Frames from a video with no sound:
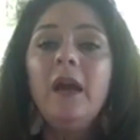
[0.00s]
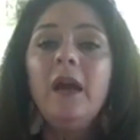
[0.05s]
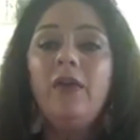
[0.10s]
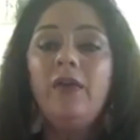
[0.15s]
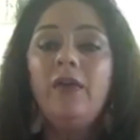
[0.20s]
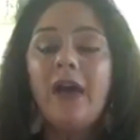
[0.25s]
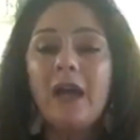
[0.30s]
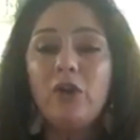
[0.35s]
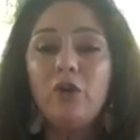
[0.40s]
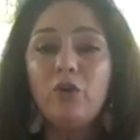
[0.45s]

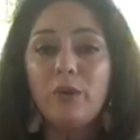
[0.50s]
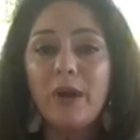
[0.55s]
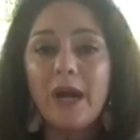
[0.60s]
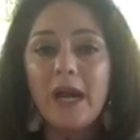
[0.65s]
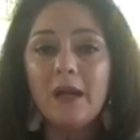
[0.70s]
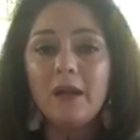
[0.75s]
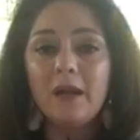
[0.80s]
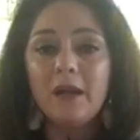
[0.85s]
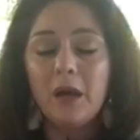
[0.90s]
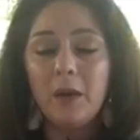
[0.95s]
that
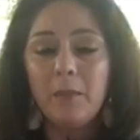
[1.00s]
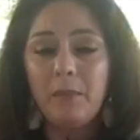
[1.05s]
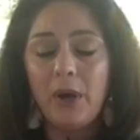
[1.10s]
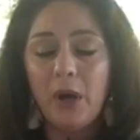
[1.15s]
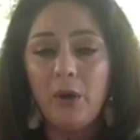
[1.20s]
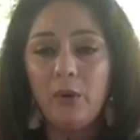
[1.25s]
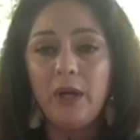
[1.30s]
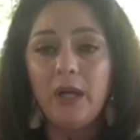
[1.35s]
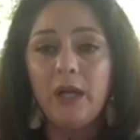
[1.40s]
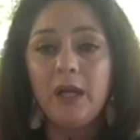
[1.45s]
grant
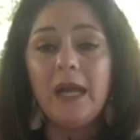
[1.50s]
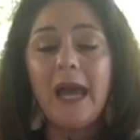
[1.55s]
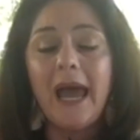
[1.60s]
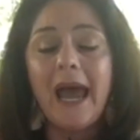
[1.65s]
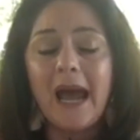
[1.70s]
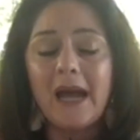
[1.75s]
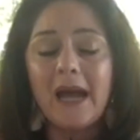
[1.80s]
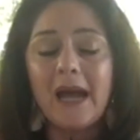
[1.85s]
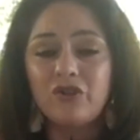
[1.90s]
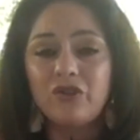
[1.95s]
component
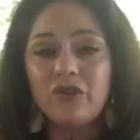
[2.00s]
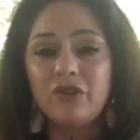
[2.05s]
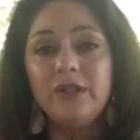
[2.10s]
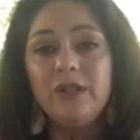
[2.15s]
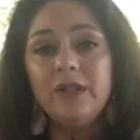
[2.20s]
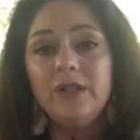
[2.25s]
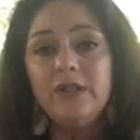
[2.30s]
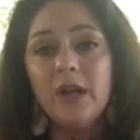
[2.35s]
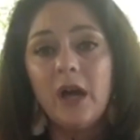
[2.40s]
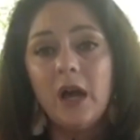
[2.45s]
actually
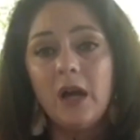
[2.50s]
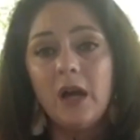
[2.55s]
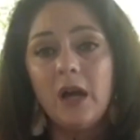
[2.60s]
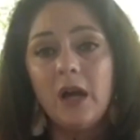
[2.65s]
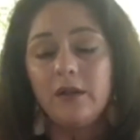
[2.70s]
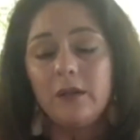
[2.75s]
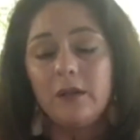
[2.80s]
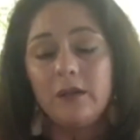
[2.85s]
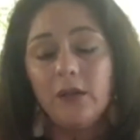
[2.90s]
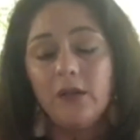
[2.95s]

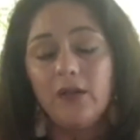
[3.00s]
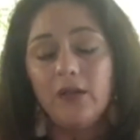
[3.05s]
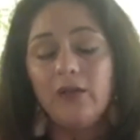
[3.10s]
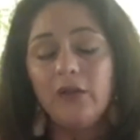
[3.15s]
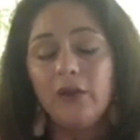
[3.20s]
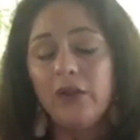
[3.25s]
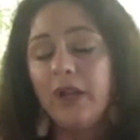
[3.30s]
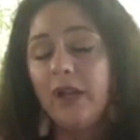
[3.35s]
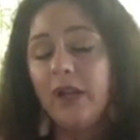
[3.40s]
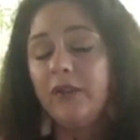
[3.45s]
deducts from your
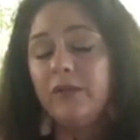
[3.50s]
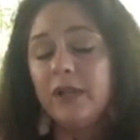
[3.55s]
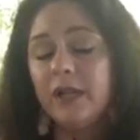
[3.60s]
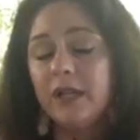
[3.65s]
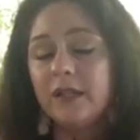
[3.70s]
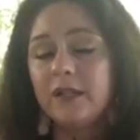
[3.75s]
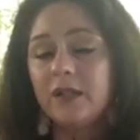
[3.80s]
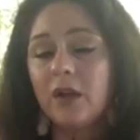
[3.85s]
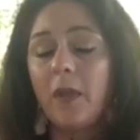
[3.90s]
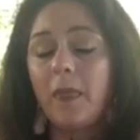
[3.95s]

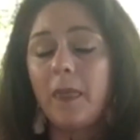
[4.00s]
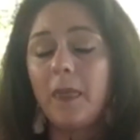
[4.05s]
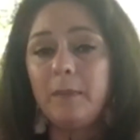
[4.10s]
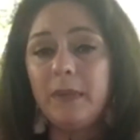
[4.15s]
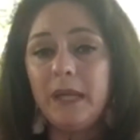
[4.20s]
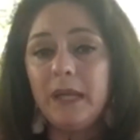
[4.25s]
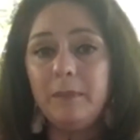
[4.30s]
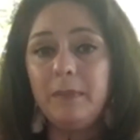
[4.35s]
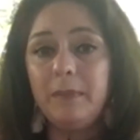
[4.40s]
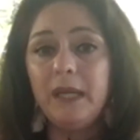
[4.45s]
forgiveness on the
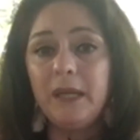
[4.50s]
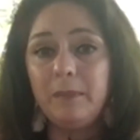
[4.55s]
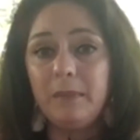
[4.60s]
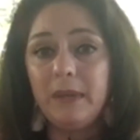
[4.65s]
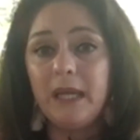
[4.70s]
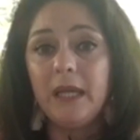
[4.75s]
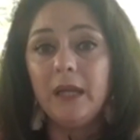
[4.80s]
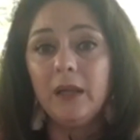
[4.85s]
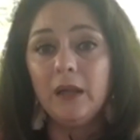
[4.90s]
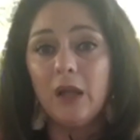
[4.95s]

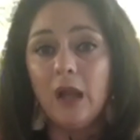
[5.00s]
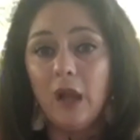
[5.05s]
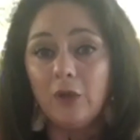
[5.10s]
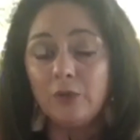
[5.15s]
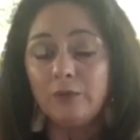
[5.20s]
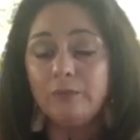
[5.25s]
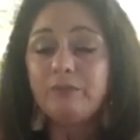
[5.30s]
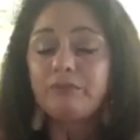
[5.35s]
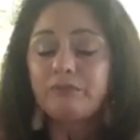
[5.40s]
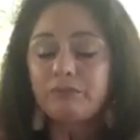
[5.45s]
PPP loan.
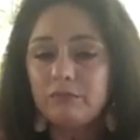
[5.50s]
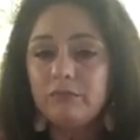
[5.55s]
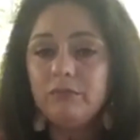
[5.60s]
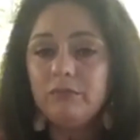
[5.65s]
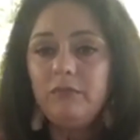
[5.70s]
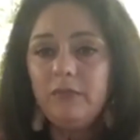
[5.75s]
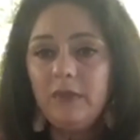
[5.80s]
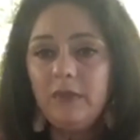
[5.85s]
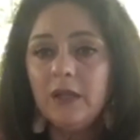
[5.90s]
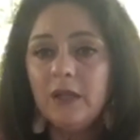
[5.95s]

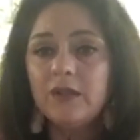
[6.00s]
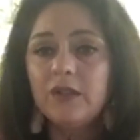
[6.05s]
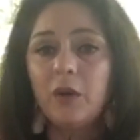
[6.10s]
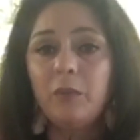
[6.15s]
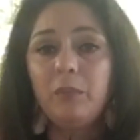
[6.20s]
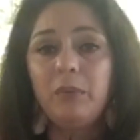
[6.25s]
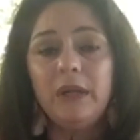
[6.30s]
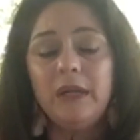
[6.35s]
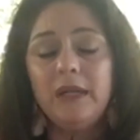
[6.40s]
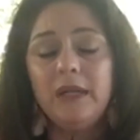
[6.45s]
So
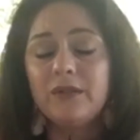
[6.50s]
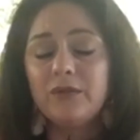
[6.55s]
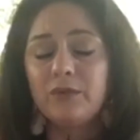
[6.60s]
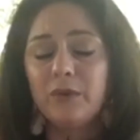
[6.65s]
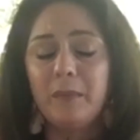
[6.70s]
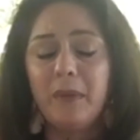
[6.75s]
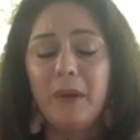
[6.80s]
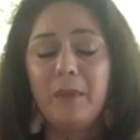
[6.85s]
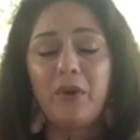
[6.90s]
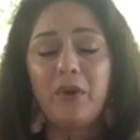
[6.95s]
please
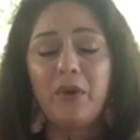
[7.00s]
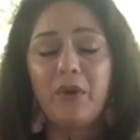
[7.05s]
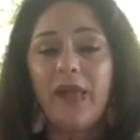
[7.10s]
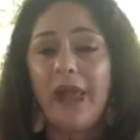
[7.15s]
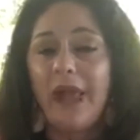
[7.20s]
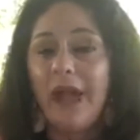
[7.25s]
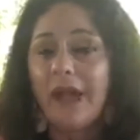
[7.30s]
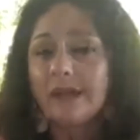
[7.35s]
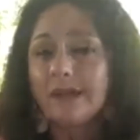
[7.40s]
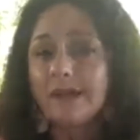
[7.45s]
remember
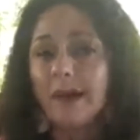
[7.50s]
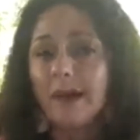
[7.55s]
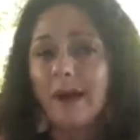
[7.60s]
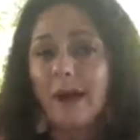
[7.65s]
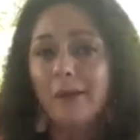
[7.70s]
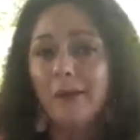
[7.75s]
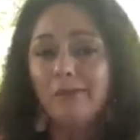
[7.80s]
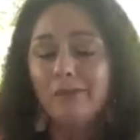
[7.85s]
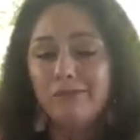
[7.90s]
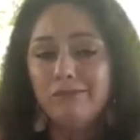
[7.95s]
that
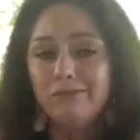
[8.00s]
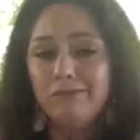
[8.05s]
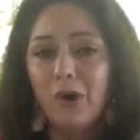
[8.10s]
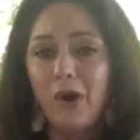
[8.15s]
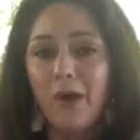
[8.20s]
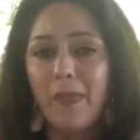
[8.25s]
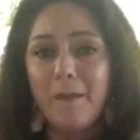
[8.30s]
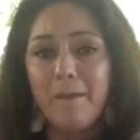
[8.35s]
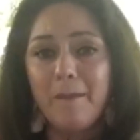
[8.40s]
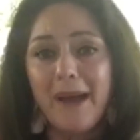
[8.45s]

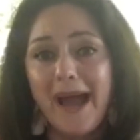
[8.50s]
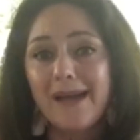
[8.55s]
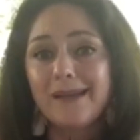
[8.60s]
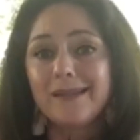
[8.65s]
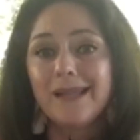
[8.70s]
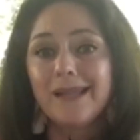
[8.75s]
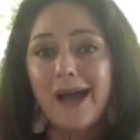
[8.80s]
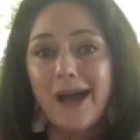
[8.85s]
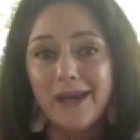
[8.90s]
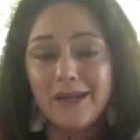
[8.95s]
on the
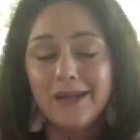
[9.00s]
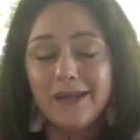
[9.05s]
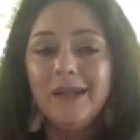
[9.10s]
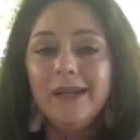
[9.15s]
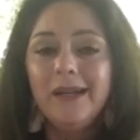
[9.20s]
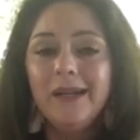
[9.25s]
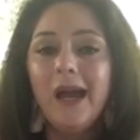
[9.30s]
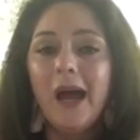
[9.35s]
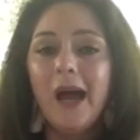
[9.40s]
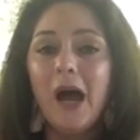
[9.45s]
backside.
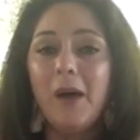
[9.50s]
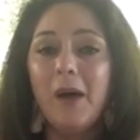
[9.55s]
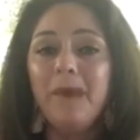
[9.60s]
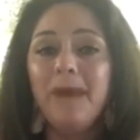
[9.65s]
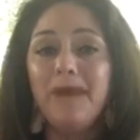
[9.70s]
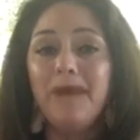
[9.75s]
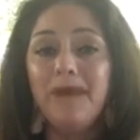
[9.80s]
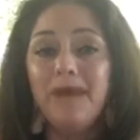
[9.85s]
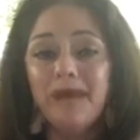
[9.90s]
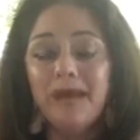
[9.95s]

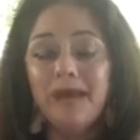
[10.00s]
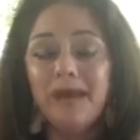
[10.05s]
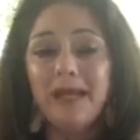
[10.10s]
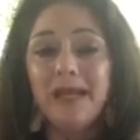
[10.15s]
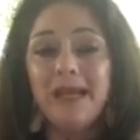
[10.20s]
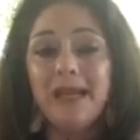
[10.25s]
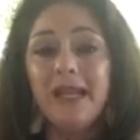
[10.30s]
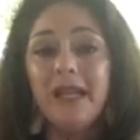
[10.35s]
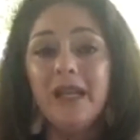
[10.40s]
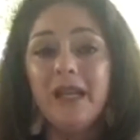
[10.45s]
And
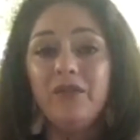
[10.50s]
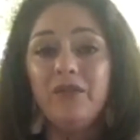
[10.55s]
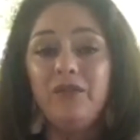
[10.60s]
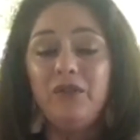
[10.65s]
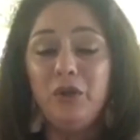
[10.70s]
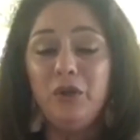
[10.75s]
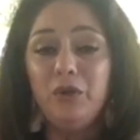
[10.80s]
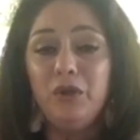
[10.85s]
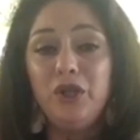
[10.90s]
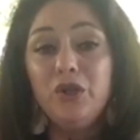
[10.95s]
then if
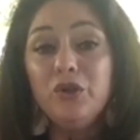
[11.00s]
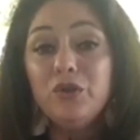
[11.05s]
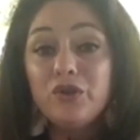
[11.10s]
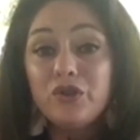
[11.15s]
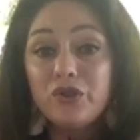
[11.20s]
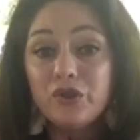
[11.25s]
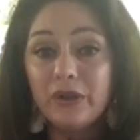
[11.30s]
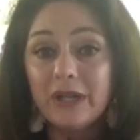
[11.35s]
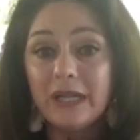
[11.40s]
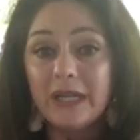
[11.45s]
you
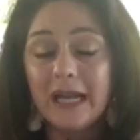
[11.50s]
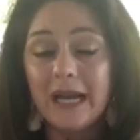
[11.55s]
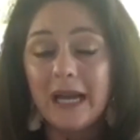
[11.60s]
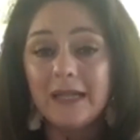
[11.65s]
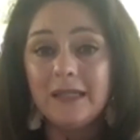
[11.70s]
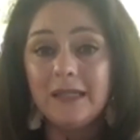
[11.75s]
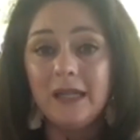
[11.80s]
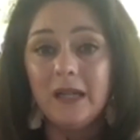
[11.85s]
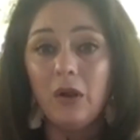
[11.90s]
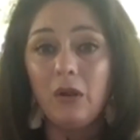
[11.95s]
use your
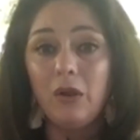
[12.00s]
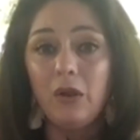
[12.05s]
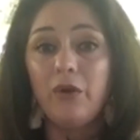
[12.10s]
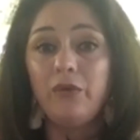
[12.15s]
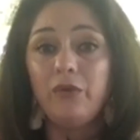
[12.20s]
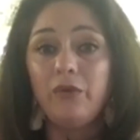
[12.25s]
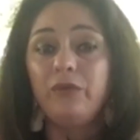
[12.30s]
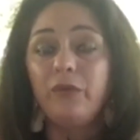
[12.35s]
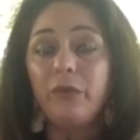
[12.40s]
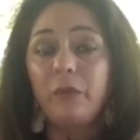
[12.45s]
EIDL
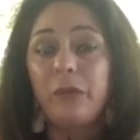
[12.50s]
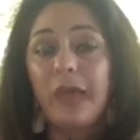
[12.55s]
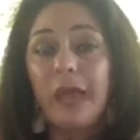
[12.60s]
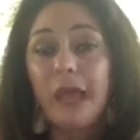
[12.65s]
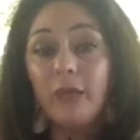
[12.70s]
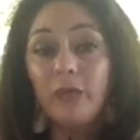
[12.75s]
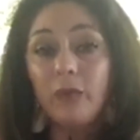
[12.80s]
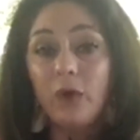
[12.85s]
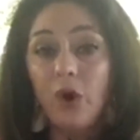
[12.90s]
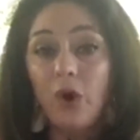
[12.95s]
loan for
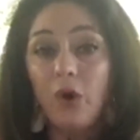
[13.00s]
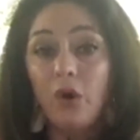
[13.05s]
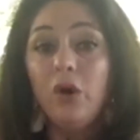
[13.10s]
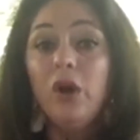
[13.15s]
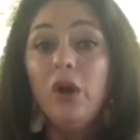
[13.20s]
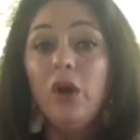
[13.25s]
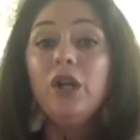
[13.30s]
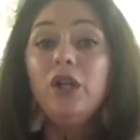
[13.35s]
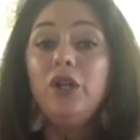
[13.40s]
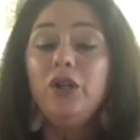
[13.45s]
payroll,
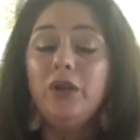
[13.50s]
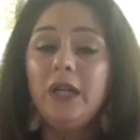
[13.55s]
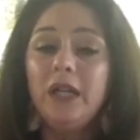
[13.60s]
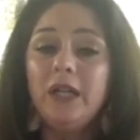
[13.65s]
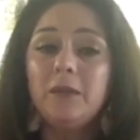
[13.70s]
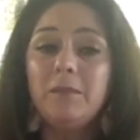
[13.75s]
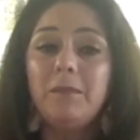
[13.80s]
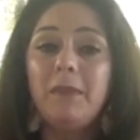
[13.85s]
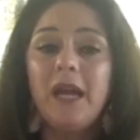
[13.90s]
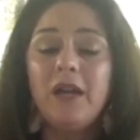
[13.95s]
you need
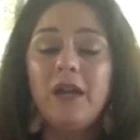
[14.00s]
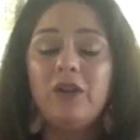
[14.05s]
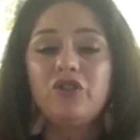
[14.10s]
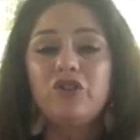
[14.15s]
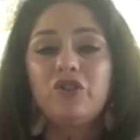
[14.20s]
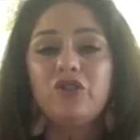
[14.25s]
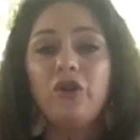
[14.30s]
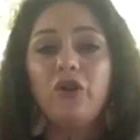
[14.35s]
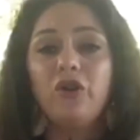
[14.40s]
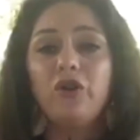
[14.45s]
to make
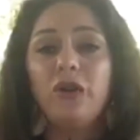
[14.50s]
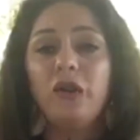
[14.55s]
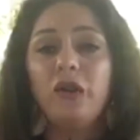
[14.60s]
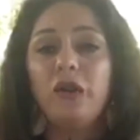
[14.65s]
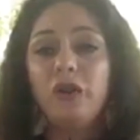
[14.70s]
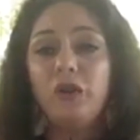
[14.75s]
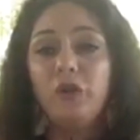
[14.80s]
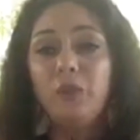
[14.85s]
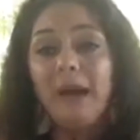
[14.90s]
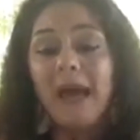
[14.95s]
sure that
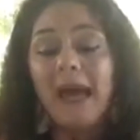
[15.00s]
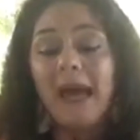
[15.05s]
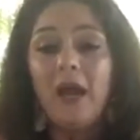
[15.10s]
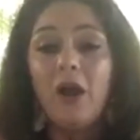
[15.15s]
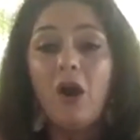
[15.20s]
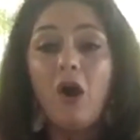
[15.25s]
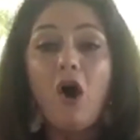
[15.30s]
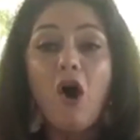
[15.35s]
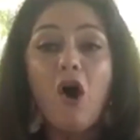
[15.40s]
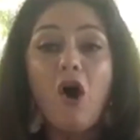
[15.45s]
you
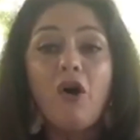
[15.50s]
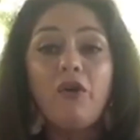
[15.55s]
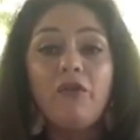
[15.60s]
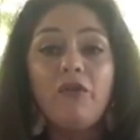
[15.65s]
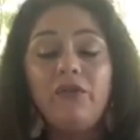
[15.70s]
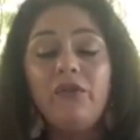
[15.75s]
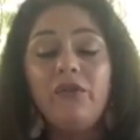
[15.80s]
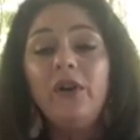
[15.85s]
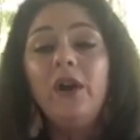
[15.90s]
pay off